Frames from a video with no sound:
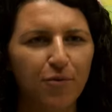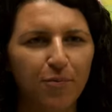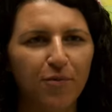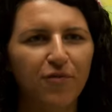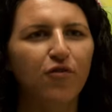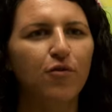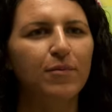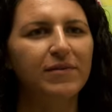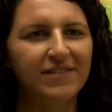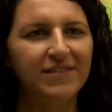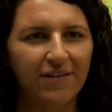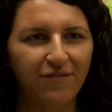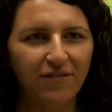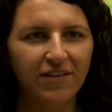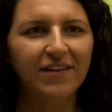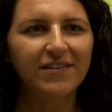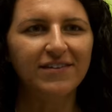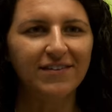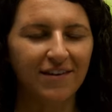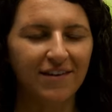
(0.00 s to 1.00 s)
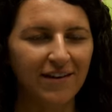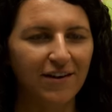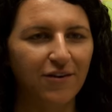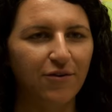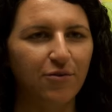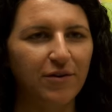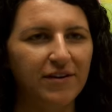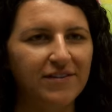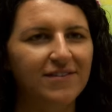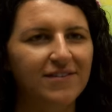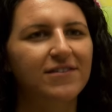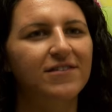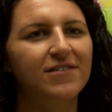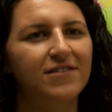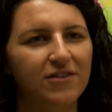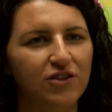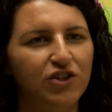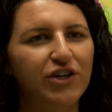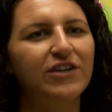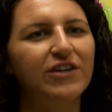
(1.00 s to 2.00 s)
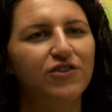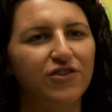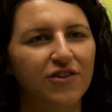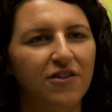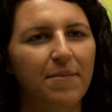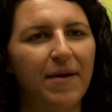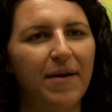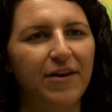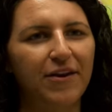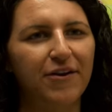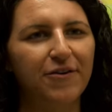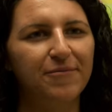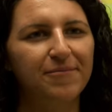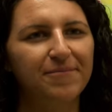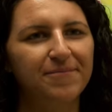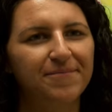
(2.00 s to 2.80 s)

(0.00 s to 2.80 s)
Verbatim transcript: Their performance definitely has increased since the change in the menu.